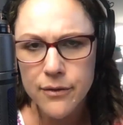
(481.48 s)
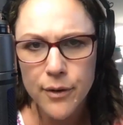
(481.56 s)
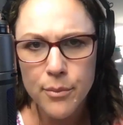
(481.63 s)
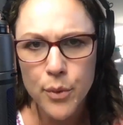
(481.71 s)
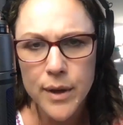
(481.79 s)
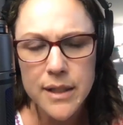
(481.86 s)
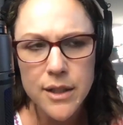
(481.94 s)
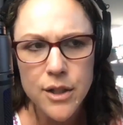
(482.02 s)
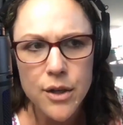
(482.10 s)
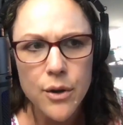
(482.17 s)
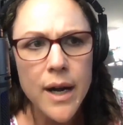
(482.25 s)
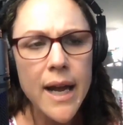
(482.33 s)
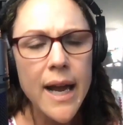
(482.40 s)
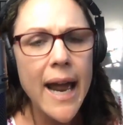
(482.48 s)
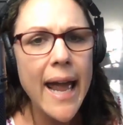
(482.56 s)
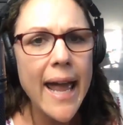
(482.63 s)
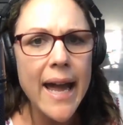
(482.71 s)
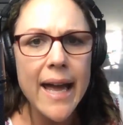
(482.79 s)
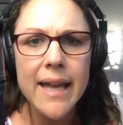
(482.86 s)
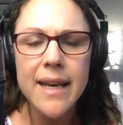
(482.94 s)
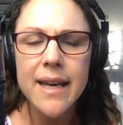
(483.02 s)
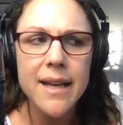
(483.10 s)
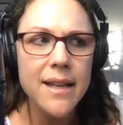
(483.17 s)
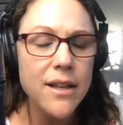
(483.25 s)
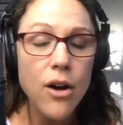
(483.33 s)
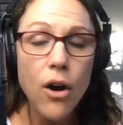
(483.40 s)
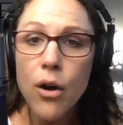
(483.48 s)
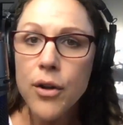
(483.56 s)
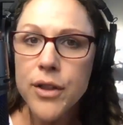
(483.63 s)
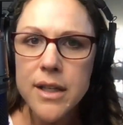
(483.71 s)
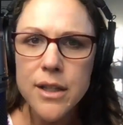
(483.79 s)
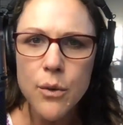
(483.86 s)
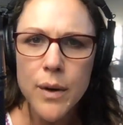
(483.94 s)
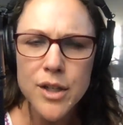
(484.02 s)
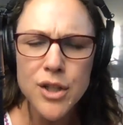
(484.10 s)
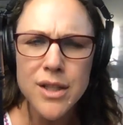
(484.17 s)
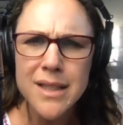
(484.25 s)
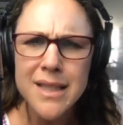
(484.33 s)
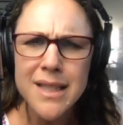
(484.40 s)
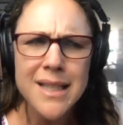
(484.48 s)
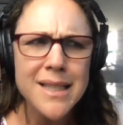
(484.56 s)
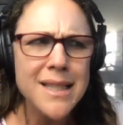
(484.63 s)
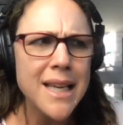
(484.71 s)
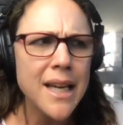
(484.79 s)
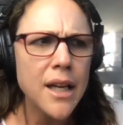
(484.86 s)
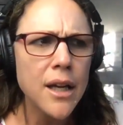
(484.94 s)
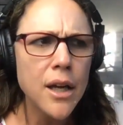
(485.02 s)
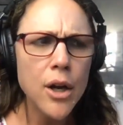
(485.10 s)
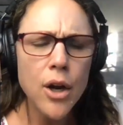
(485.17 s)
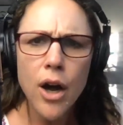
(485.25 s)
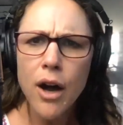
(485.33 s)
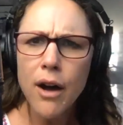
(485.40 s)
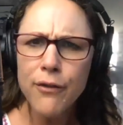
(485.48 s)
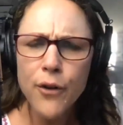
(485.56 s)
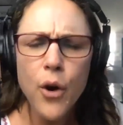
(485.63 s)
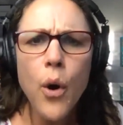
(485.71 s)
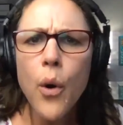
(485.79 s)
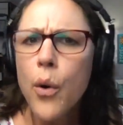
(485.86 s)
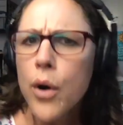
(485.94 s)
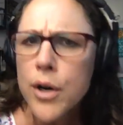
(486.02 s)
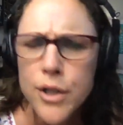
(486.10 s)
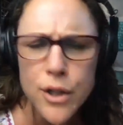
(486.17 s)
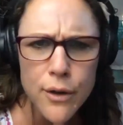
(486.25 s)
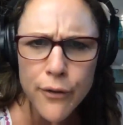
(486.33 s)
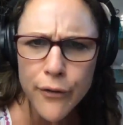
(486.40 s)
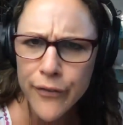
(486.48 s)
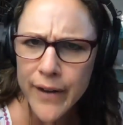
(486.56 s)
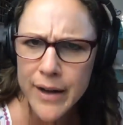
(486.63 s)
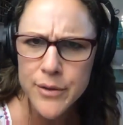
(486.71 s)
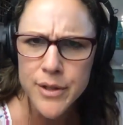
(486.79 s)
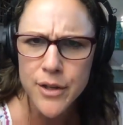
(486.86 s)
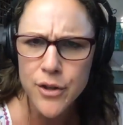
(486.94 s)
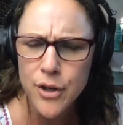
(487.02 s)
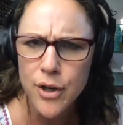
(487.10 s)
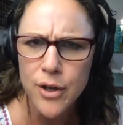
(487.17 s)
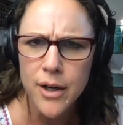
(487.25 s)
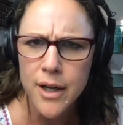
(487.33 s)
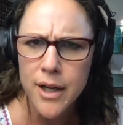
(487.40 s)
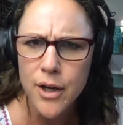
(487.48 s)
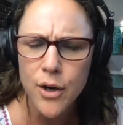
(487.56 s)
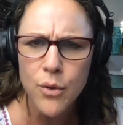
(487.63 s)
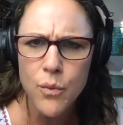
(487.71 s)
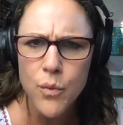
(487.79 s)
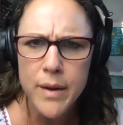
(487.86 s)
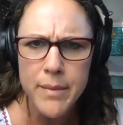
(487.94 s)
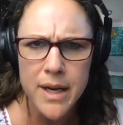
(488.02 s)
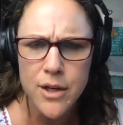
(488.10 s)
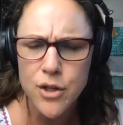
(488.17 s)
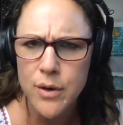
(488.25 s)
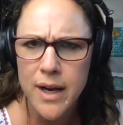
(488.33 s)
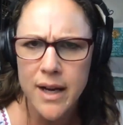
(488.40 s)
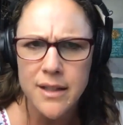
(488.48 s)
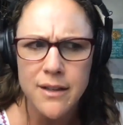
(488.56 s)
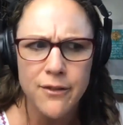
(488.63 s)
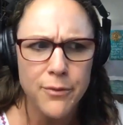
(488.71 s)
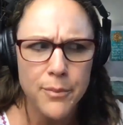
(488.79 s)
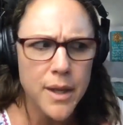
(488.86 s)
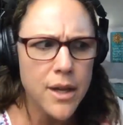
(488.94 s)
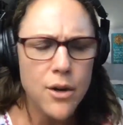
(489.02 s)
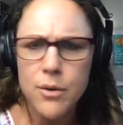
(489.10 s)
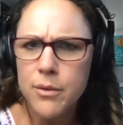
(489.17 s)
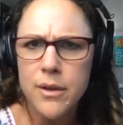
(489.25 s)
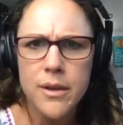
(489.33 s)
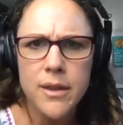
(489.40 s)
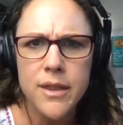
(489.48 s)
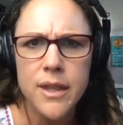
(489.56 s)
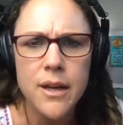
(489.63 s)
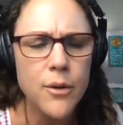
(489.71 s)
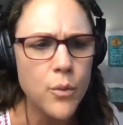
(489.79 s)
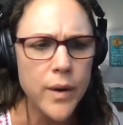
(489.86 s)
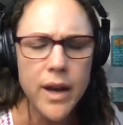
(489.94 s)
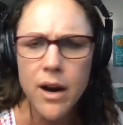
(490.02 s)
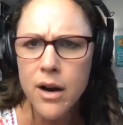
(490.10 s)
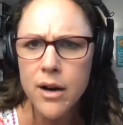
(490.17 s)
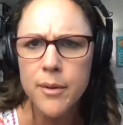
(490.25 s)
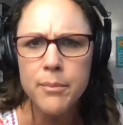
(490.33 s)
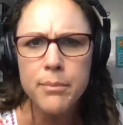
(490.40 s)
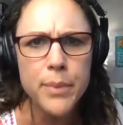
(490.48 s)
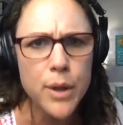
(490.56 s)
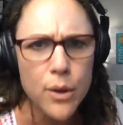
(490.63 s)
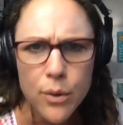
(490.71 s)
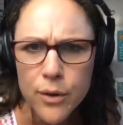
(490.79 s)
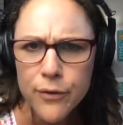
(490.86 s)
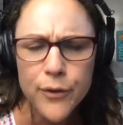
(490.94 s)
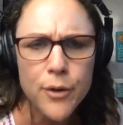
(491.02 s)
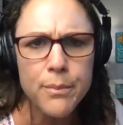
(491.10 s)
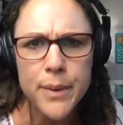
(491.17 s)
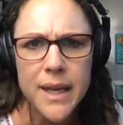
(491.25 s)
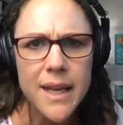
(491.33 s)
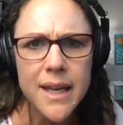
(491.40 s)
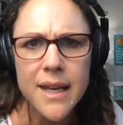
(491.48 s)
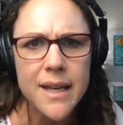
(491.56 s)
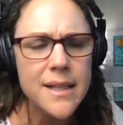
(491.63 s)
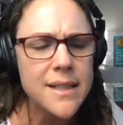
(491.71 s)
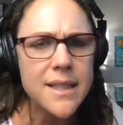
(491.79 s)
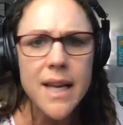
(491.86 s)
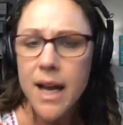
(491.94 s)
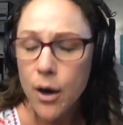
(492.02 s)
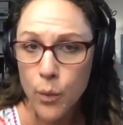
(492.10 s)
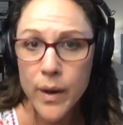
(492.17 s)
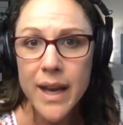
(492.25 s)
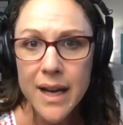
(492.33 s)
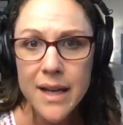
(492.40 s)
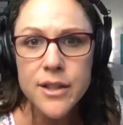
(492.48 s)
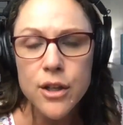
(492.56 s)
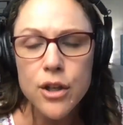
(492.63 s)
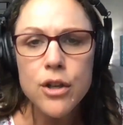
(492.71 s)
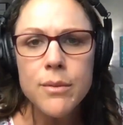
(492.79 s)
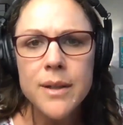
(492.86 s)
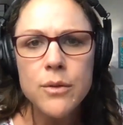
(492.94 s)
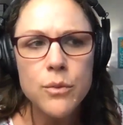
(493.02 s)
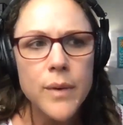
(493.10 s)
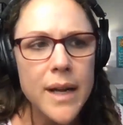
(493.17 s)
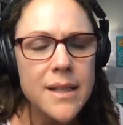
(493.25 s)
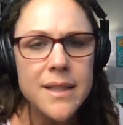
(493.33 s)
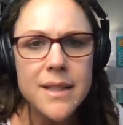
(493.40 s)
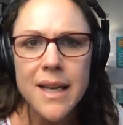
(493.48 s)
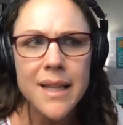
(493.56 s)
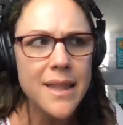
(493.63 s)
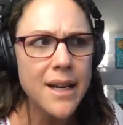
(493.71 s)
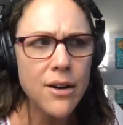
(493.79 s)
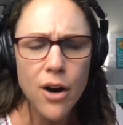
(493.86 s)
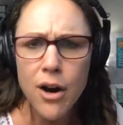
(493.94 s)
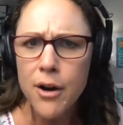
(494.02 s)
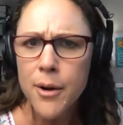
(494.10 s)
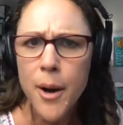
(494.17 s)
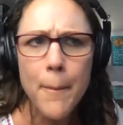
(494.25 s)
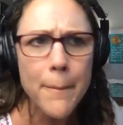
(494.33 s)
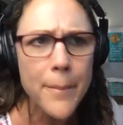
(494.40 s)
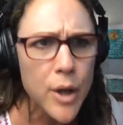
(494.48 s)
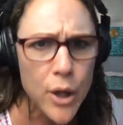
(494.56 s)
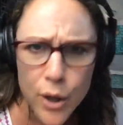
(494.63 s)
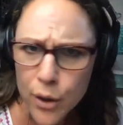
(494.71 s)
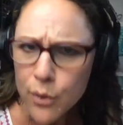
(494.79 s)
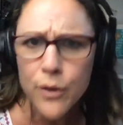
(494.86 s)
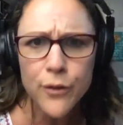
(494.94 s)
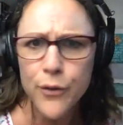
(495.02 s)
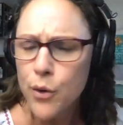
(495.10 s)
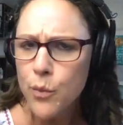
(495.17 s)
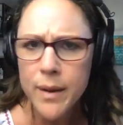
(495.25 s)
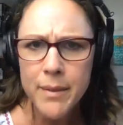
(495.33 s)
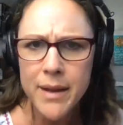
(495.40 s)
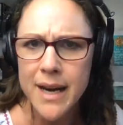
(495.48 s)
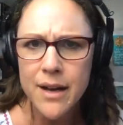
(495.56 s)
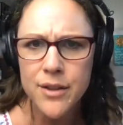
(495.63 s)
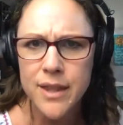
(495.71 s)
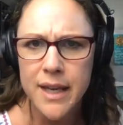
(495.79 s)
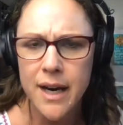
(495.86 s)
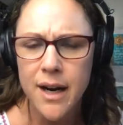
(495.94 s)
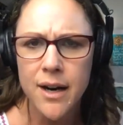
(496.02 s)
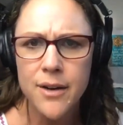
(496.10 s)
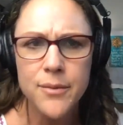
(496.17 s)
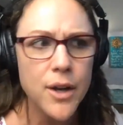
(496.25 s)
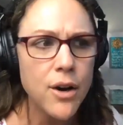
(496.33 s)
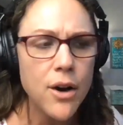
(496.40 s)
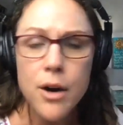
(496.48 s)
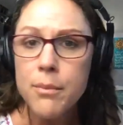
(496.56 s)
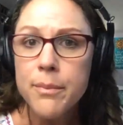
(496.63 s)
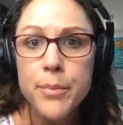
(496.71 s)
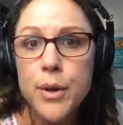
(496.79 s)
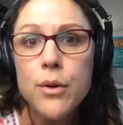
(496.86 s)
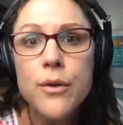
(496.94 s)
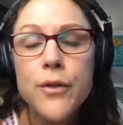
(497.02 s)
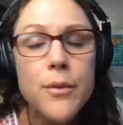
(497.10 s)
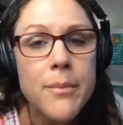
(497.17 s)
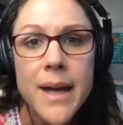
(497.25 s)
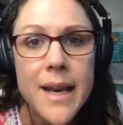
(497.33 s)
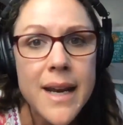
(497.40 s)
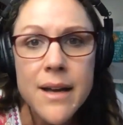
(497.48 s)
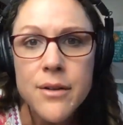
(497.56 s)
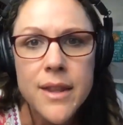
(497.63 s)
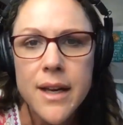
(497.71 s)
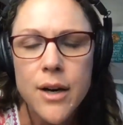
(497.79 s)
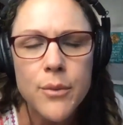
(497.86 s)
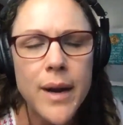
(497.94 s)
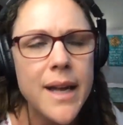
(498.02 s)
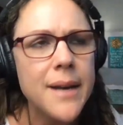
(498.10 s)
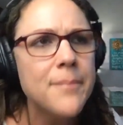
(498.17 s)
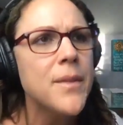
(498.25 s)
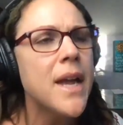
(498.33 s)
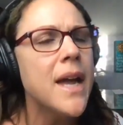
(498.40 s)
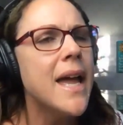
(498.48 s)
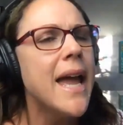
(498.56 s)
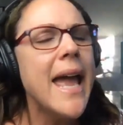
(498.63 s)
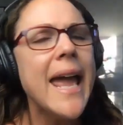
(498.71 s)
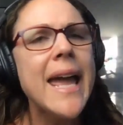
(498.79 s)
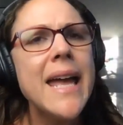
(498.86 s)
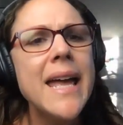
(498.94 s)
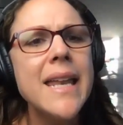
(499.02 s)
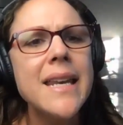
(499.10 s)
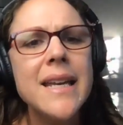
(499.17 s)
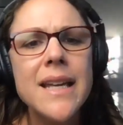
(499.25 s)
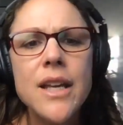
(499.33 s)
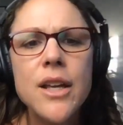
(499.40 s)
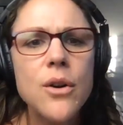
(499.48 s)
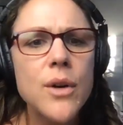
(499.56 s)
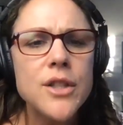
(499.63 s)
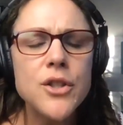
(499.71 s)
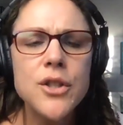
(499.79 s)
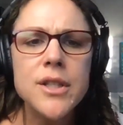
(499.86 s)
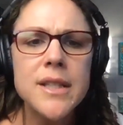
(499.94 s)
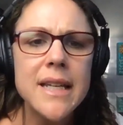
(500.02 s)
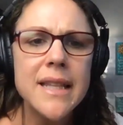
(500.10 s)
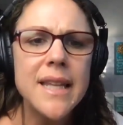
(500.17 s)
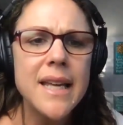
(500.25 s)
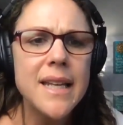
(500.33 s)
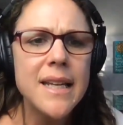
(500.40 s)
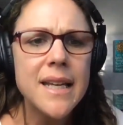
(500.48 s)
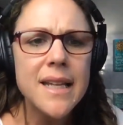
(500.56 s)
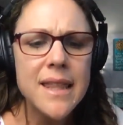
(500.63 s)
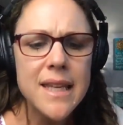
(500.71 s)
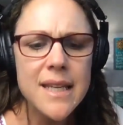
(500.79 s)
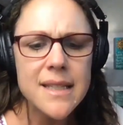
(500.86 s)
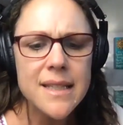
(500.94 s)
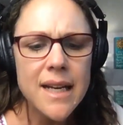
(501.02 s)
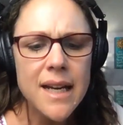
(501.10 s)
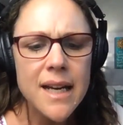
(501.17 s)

for boys too. And all these questions. And it's like, of course you found other, women attractive. We are beautiful beings, we as a human race, and there are beautiful women out there. There are beautiful men out there, right? And it's just, and then these